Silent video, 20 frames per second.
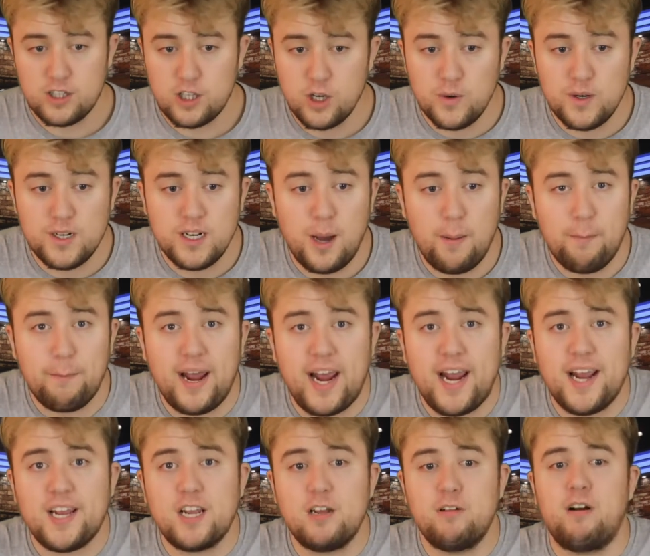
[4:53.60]
doing
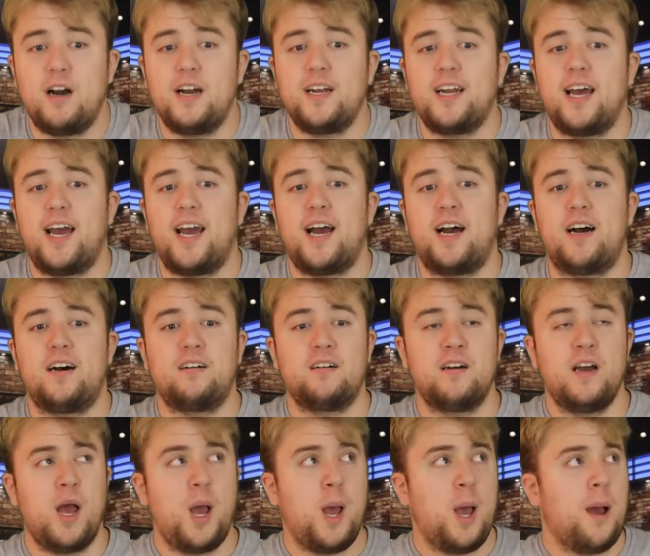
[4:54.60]
amazing right now,
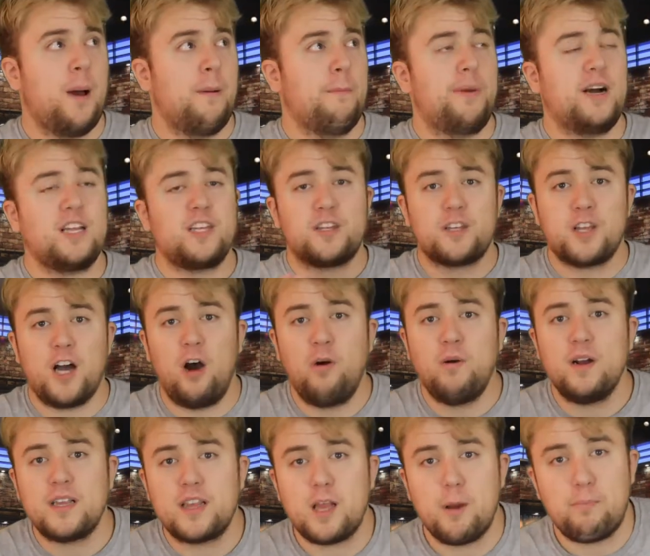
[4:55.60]
but
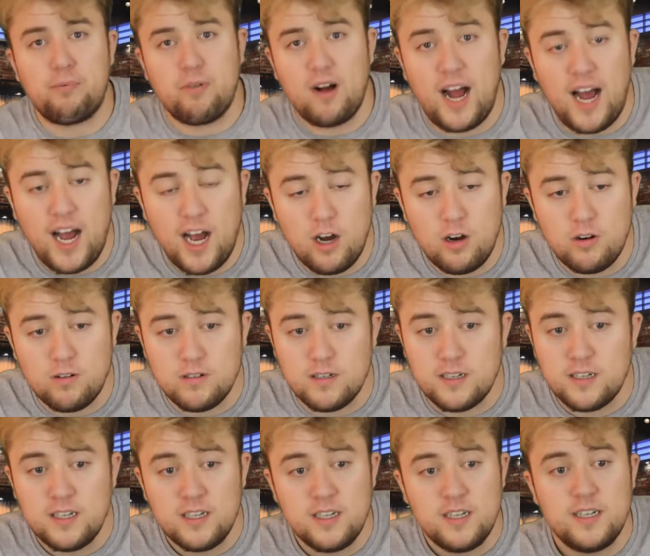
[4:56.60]
so is the Browns.
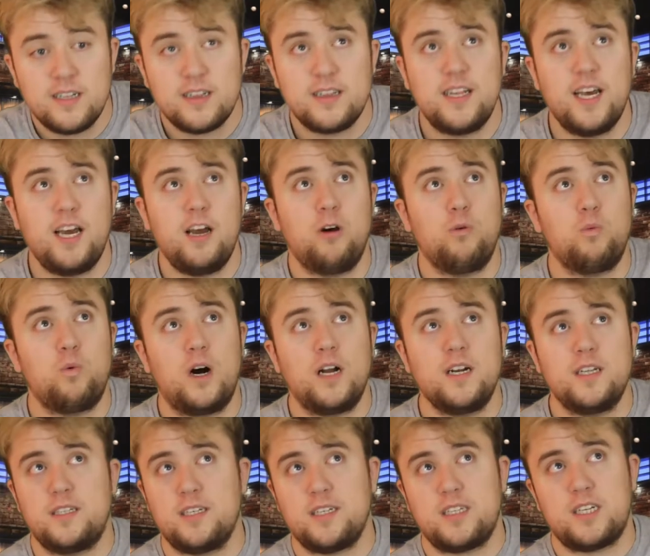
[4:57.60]
They're
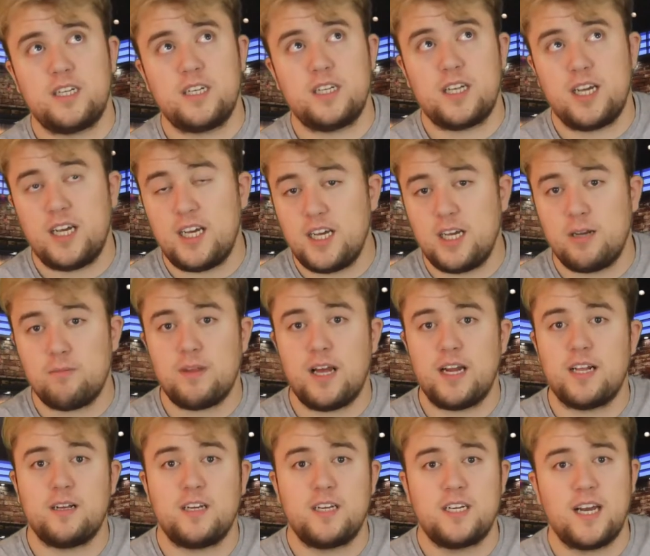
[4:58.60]
one of the teams
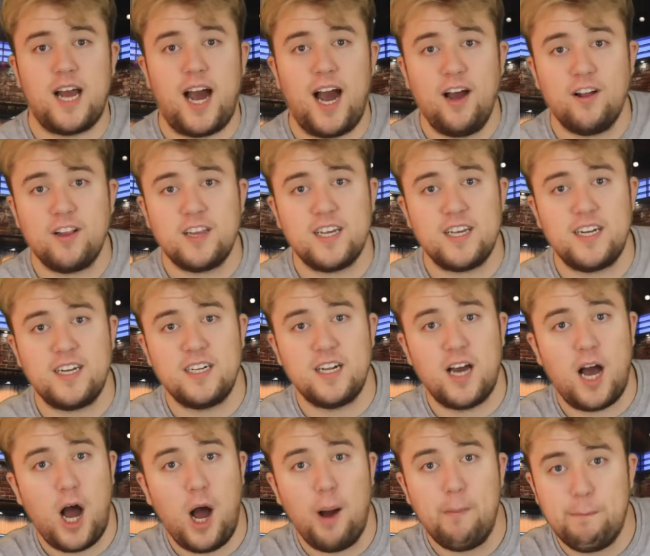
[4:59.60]
that is shocking
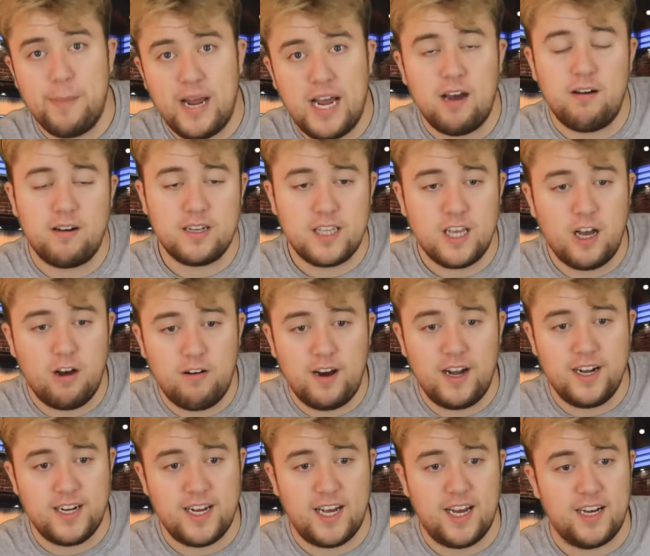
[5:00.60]
America
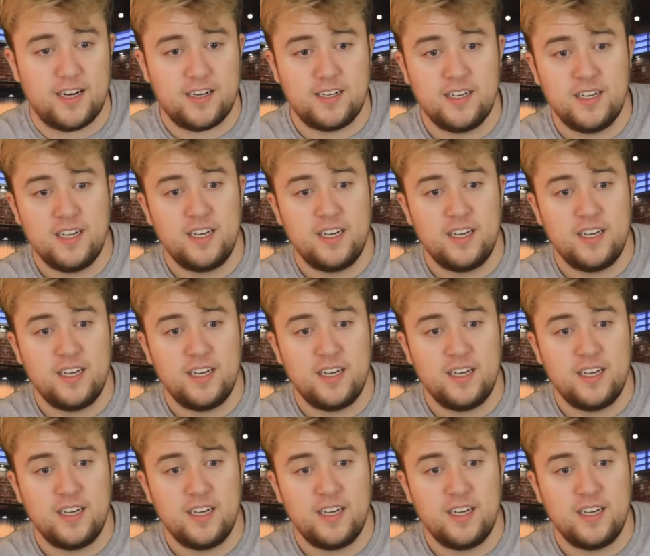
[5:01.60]
right now.